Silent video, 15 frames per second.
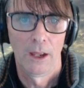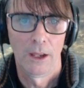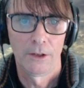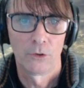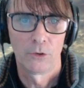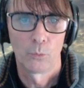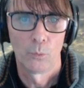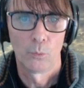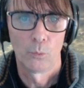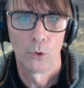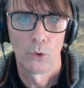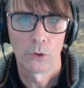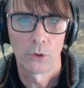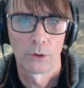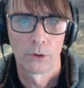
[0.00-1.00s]
and
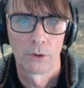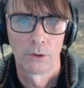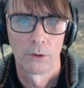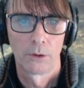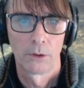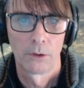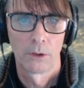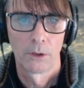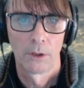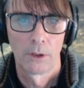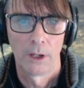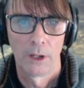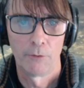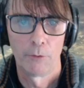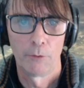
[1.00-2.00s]
walk,
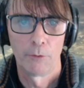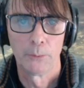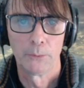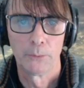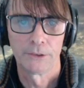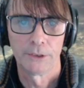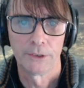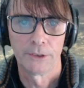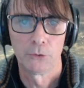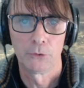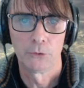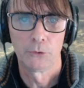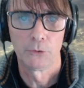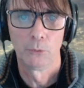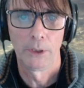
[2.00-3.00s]
and we put this
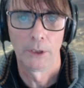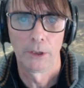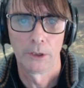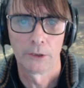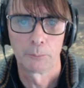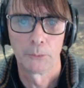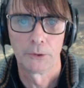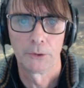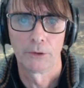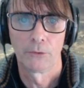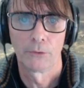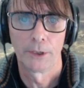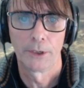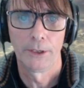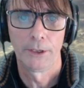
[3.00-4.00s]
into, well, let's put it
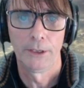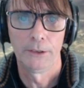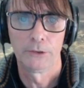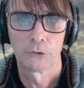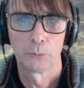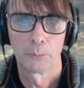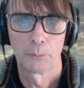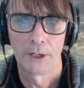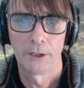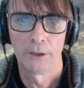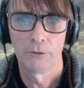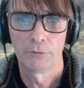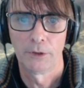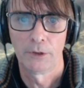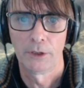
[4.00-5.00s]
already in some kind
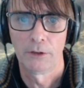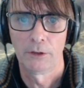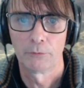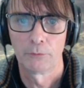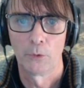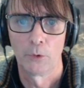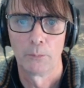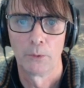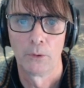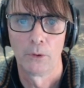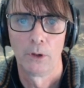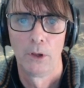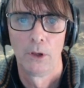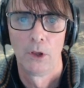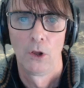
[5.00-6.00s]
of
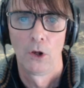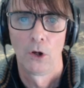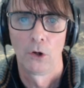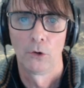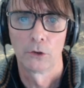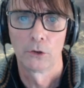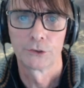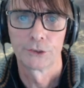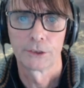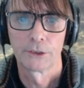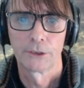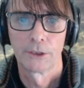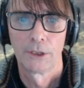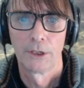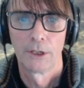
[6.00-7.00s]
formal
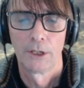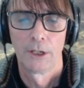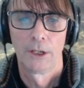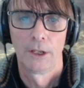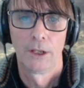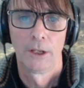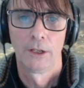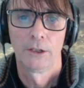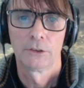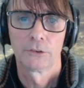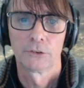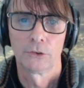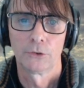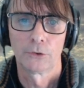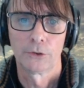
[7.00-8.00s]
logic
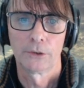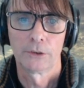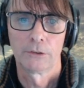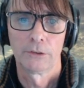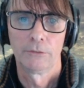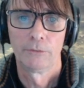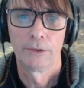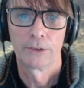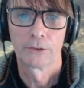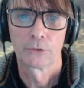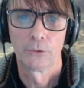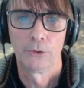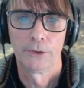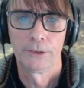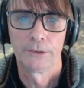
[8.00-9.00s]
circuit. Let's
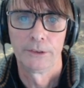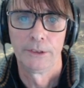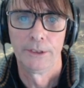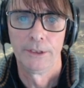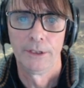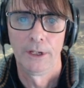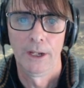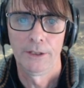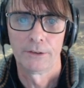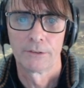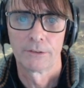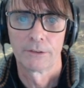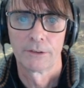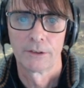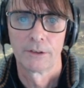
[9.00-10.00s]
call this the
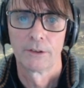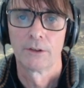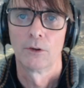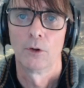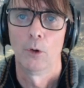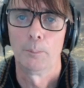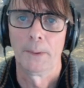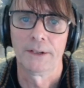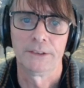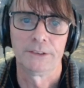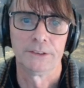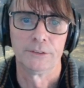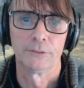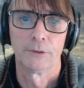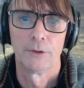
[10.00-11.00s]
AND
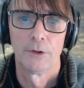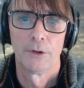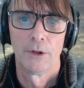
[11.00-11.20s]
operation.